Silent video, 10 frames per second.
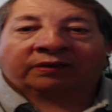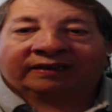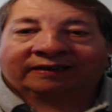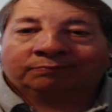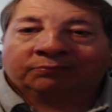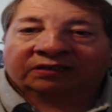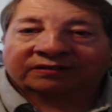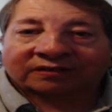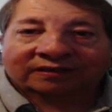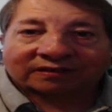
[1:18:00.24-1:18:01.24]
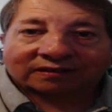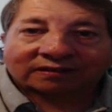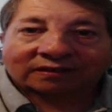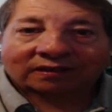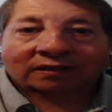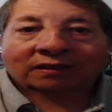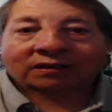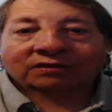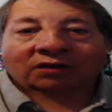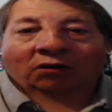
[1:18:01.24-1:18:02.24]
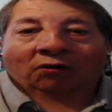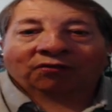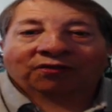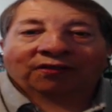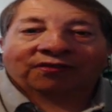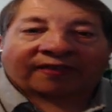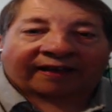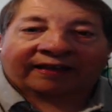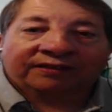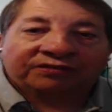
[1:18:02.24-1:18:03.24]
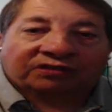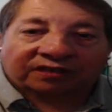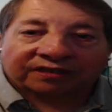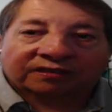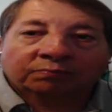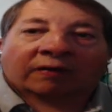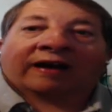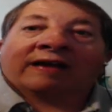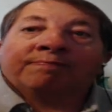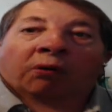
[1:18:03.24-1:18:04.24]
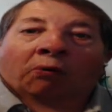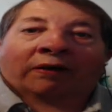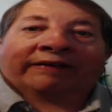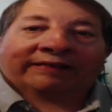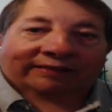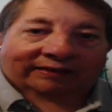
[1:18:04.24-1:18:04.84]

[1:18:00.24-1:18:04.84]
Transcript: be in business. So that is just my point.